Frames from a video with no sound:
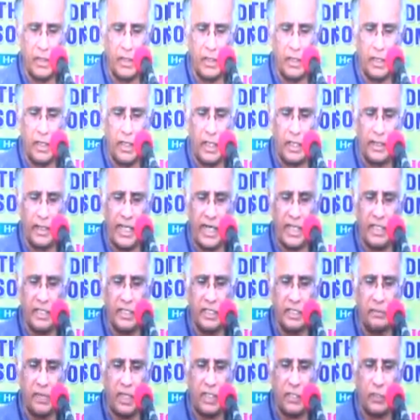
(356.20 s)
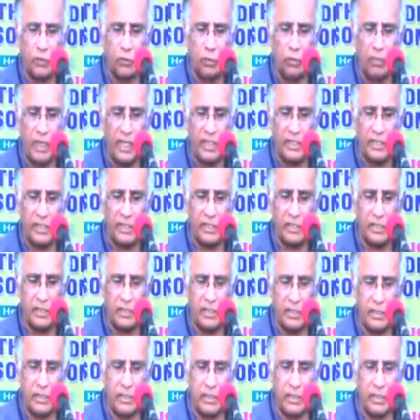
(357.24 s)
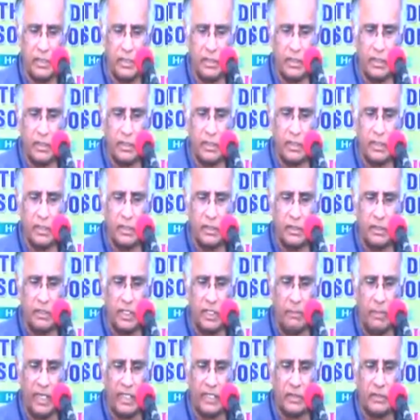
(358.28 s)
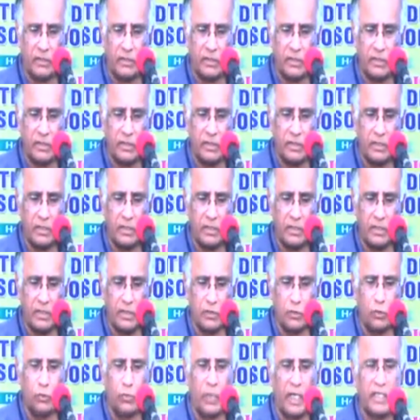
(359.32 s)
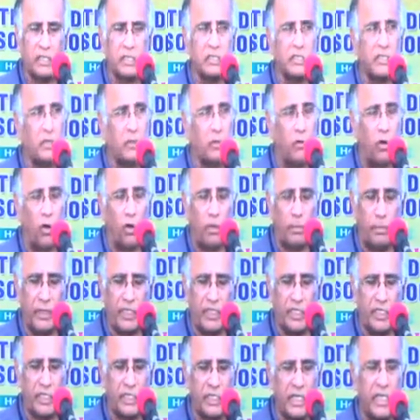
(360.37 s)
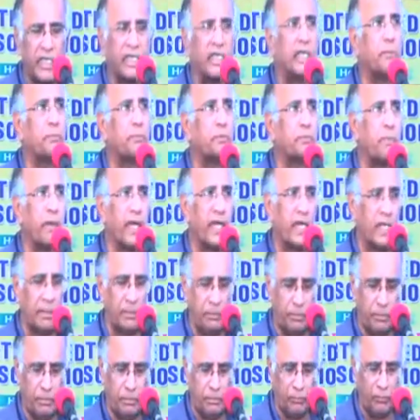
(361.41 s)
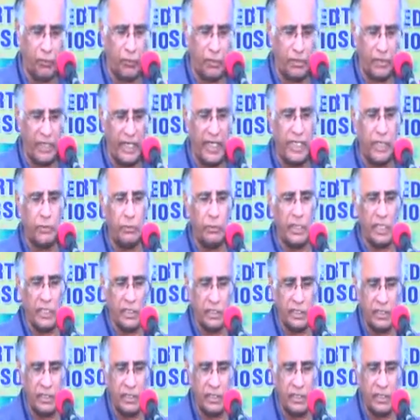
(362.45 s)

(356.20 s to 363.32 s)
And that is him at 2 months, 3 months, 2 months. All patients are in hip spica for 8 weeks